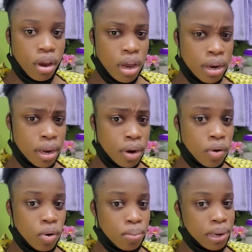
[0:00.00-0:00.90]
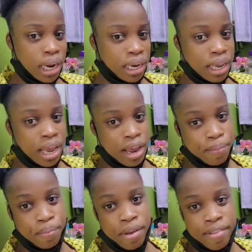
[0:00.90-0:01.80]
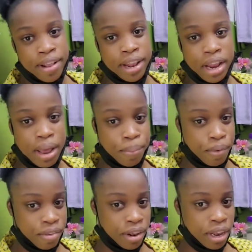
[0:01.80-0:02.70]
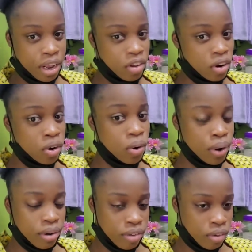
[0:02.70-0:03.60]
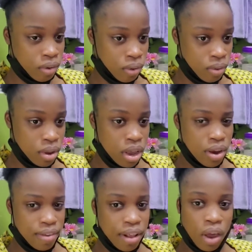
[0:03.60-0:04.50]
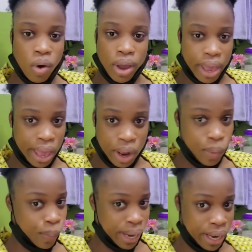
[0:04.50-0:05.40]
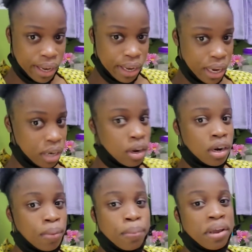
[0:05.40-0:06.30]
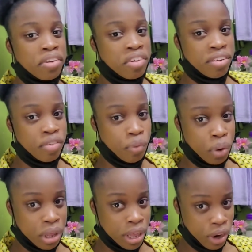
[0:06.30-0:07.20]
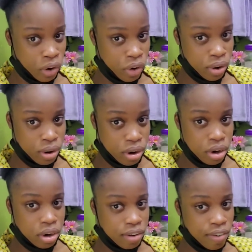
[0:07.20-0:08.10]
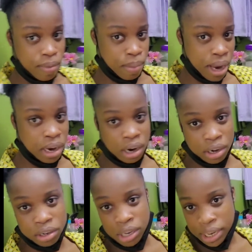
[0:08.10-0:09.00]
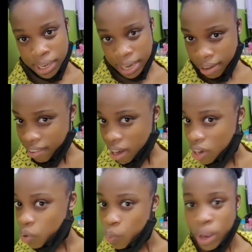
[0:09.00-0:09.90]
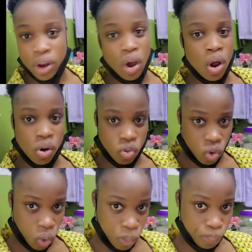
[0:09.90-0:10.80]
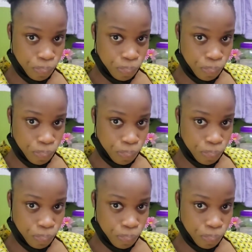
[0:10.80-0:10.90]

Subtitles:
and they told me that he had a presentation doing, so I was like, okay, I'll wait. And other patients were there to see my doctor and they decided to wait also.